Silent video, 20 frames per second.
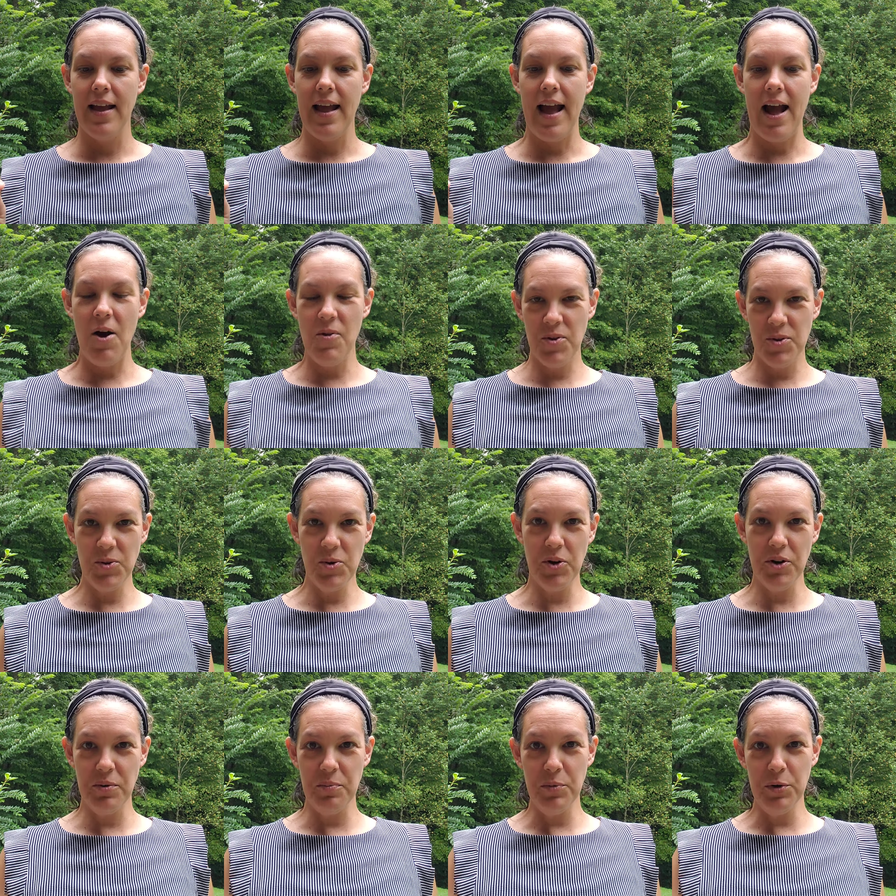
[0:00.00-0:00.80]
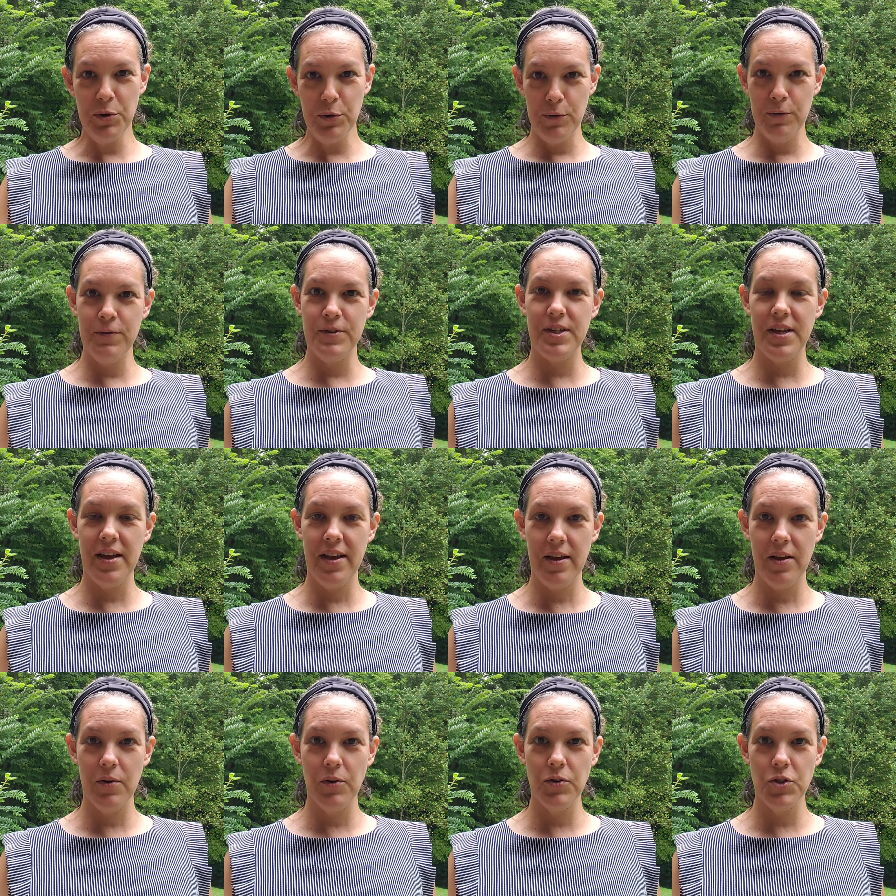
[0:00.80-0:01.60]
how the Lord moved
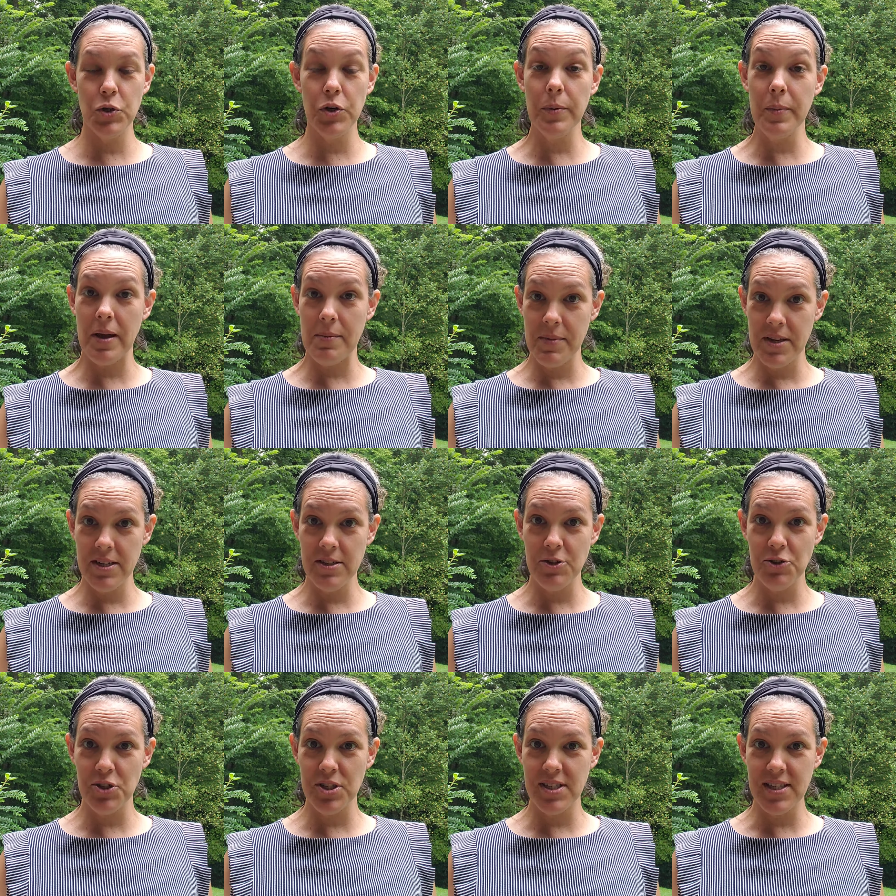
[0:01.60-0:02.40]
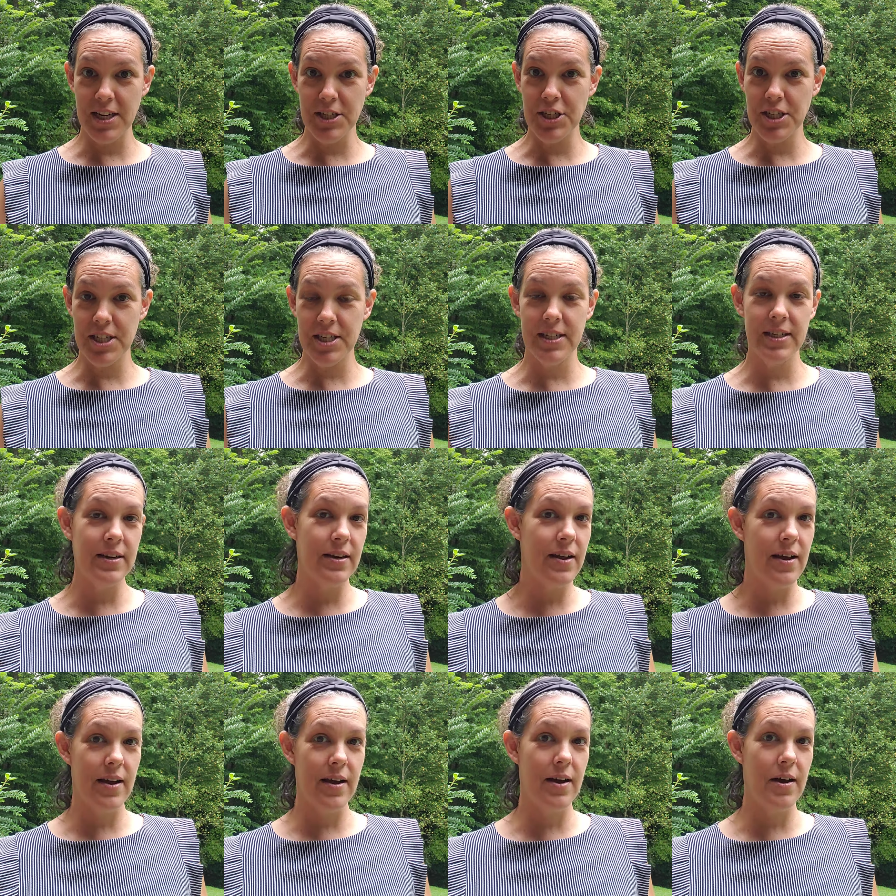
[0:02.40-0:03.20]
during my ministry session,
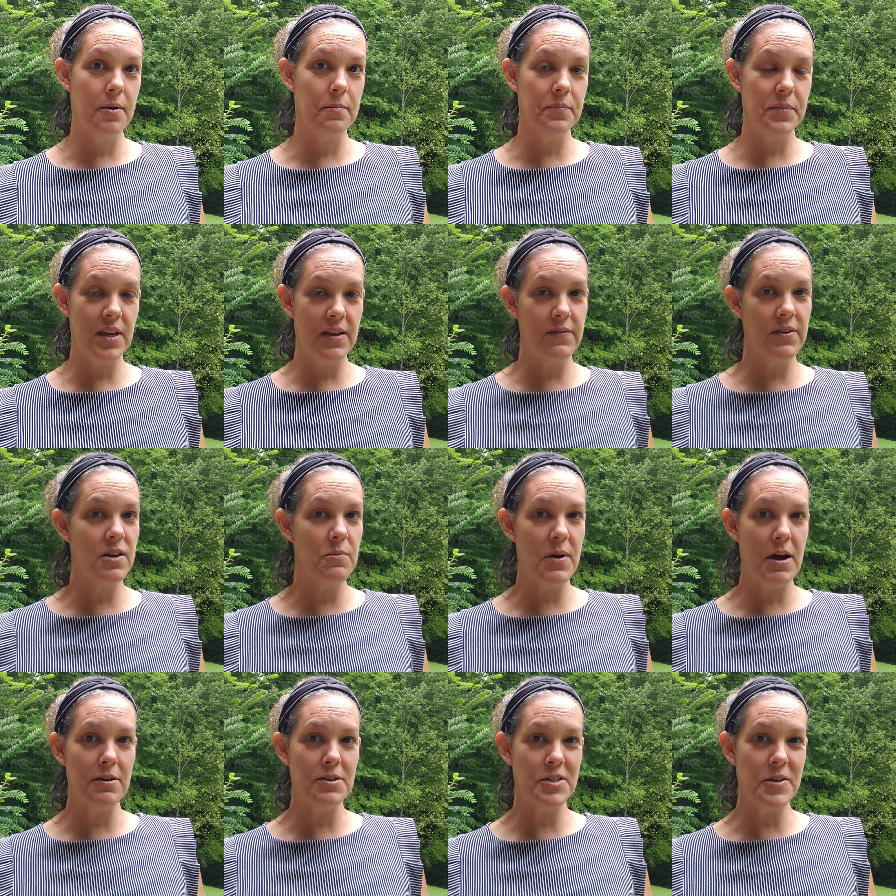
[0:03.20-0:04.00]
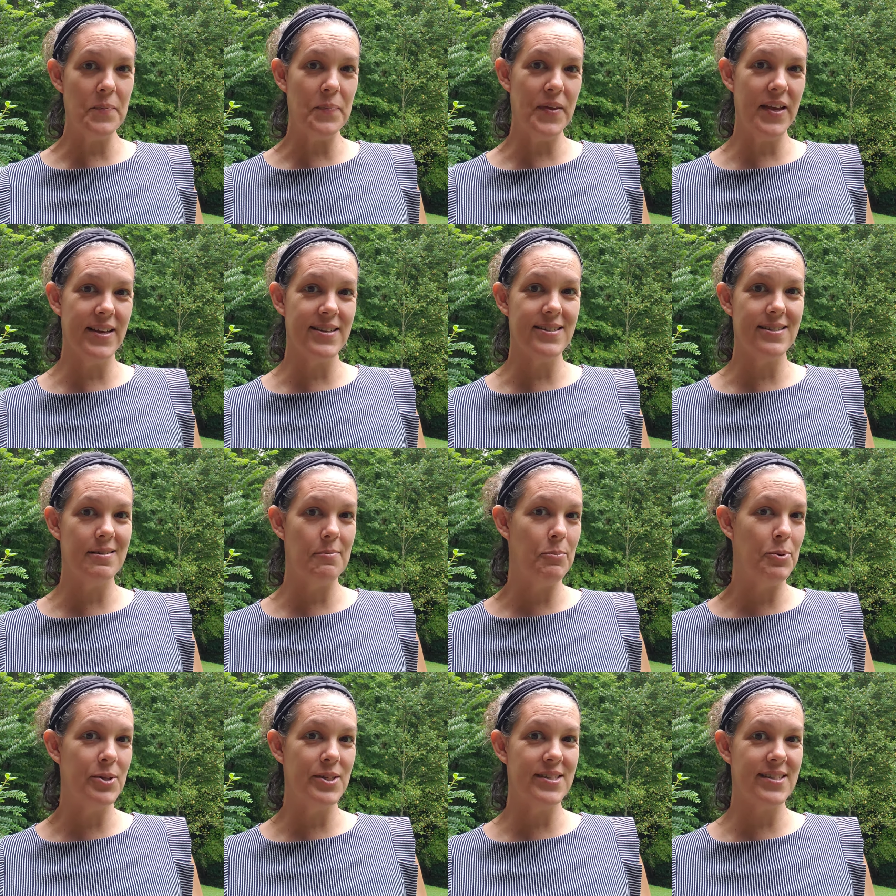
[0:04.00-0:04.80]
um, even about something as
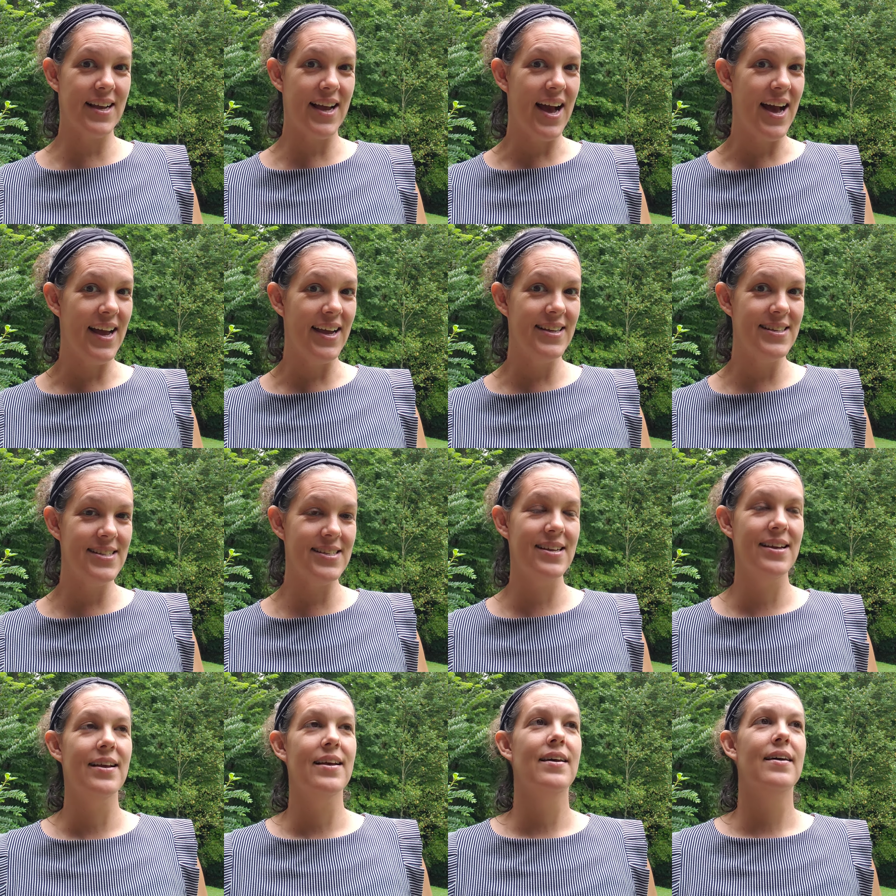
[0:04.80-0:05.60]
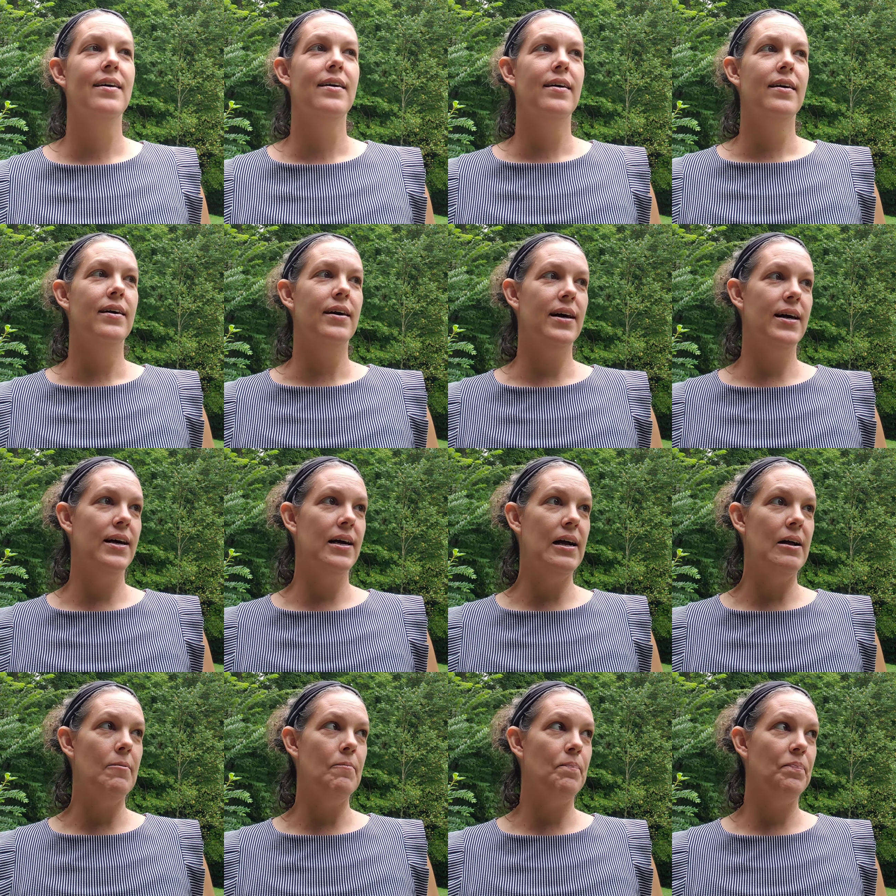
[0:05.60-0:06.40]
simple as a kite,
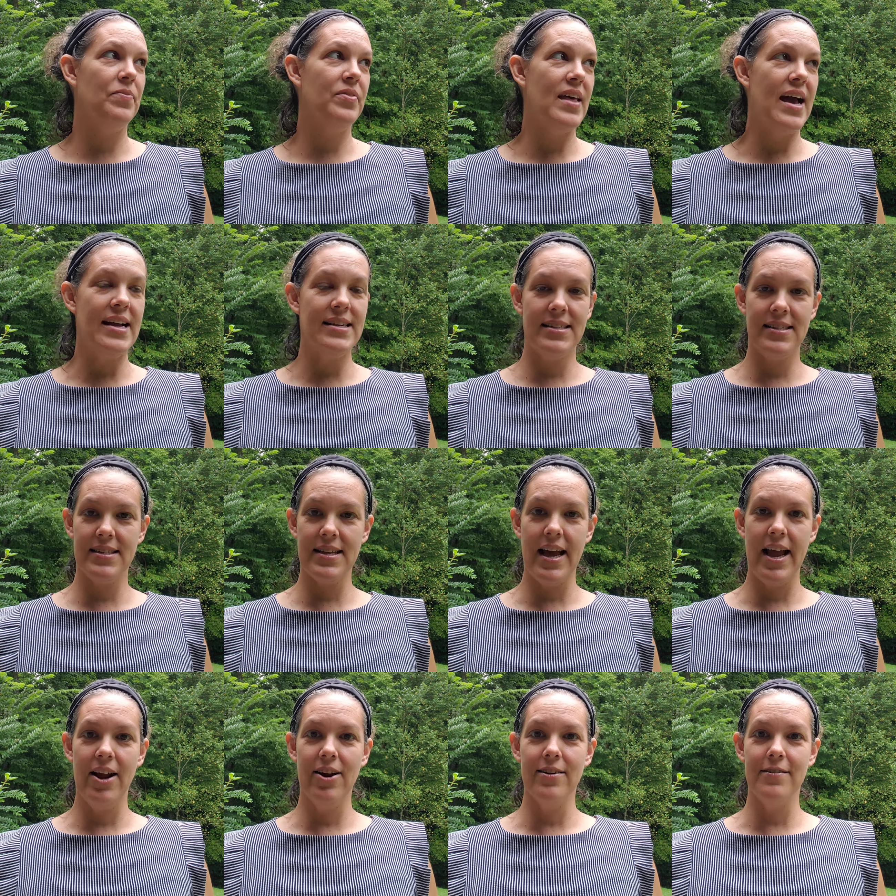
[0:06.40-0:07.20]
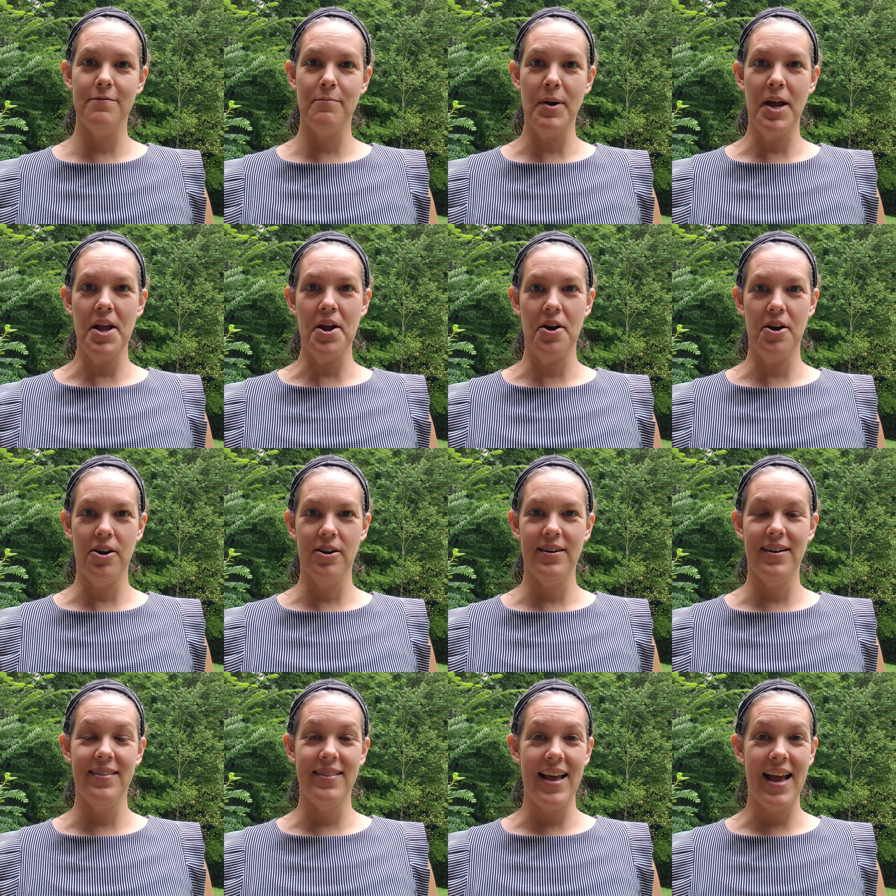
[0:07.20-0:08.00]
um, that desire of my
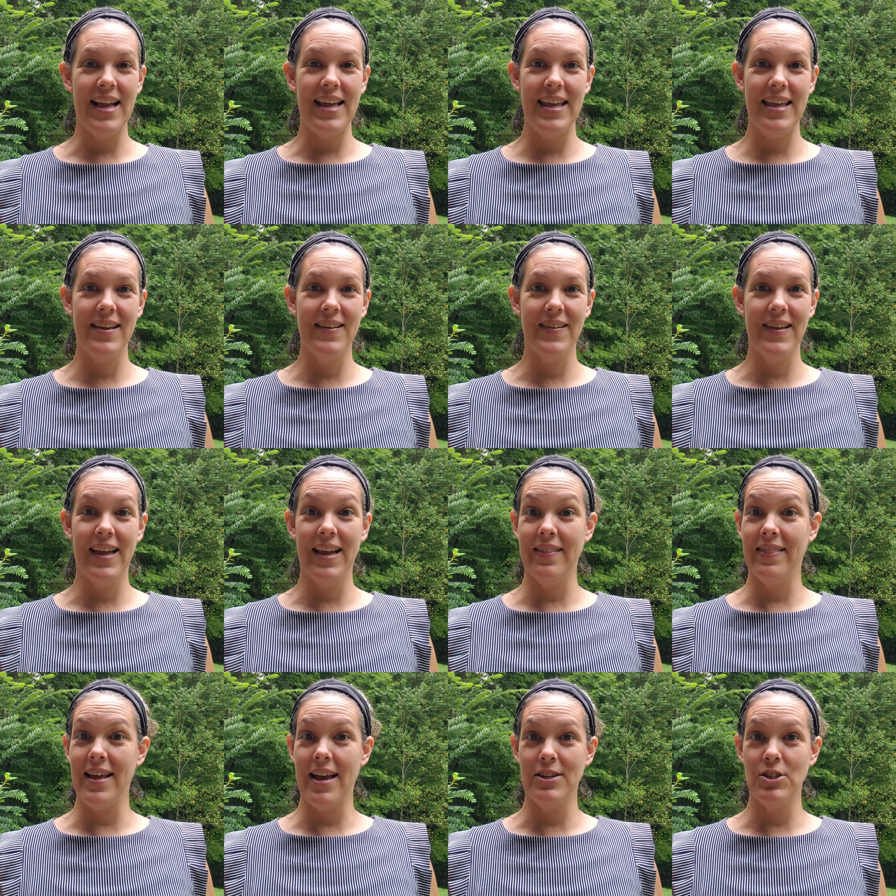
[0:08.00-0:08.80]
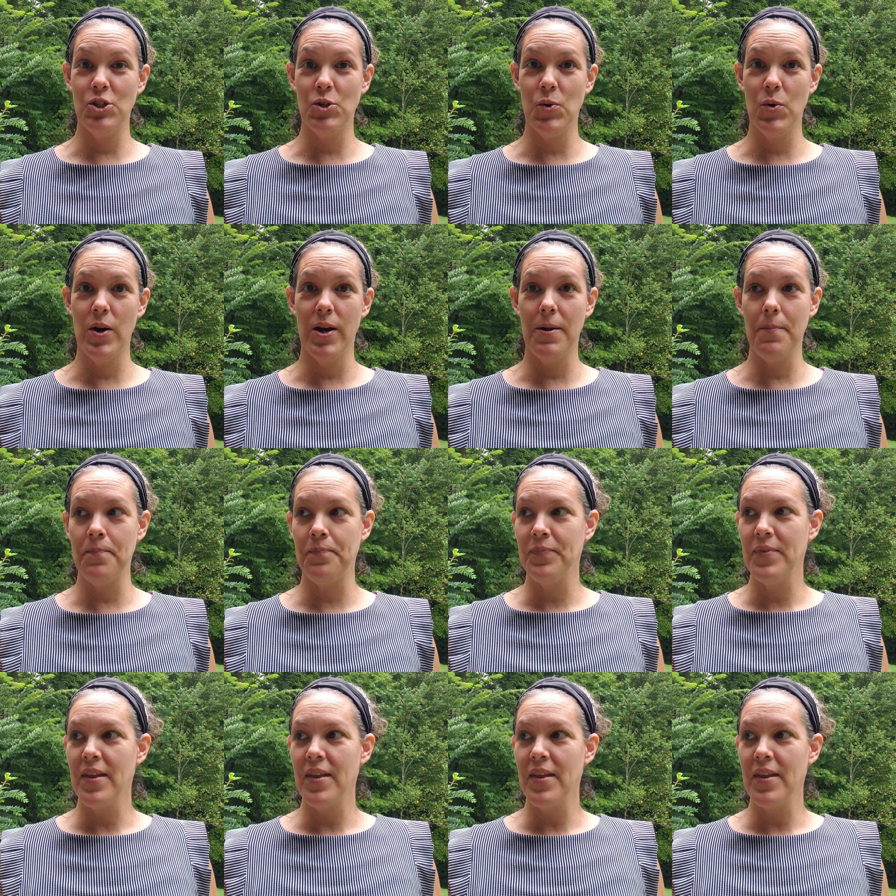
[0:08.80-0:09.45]
heart and that healing and that joy.